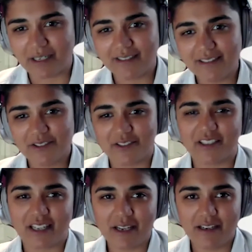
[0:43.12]
Pekka. So
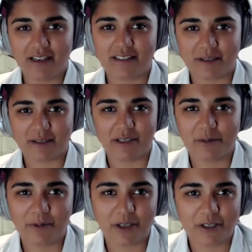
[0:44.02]
today, as I
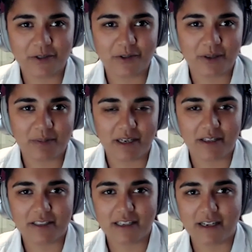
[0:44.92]
mentioned, we're going to talk
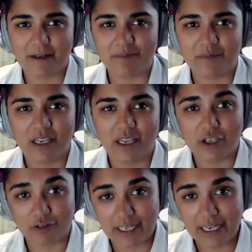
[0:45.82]
about
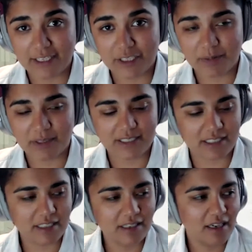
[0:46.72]
Green
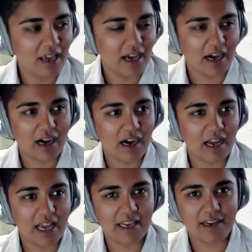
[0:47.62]
HPC
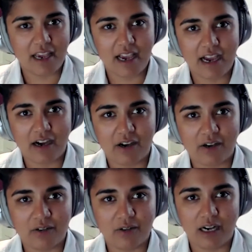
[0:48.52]
and
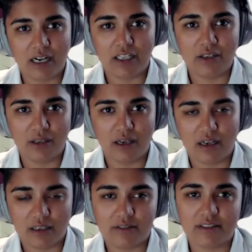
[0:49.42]
how
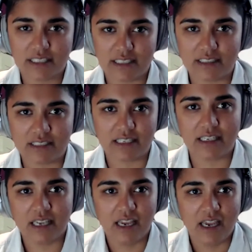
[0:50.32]

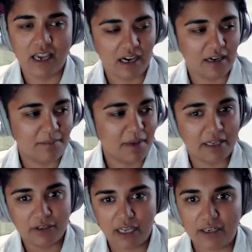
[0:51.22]
CSC
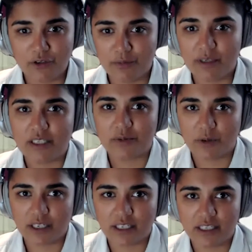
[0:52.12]
and Lumi is
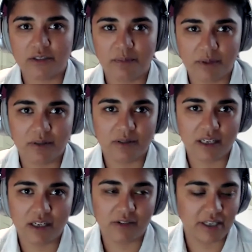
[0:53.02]
working to
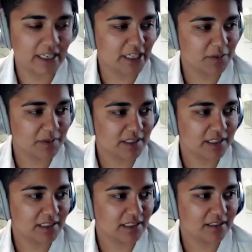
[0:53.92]
build a Green
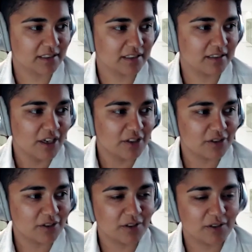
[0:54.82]
HPC center.
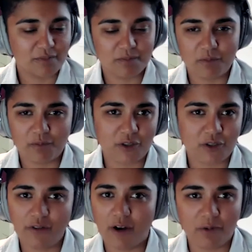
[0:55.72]
So
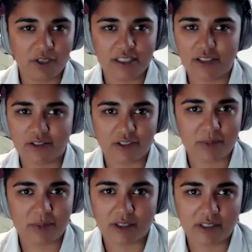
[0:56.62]
far, what is your
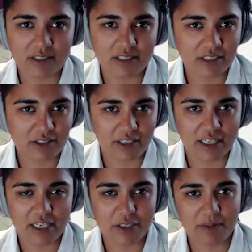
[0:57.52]
experience in
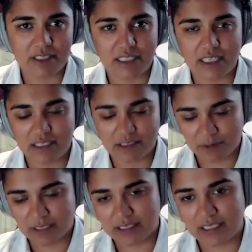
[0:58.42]
Green HPC
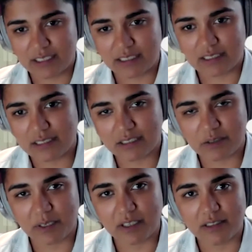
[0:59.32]
as well as CSC's
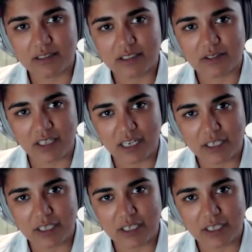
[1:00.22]
experience in Green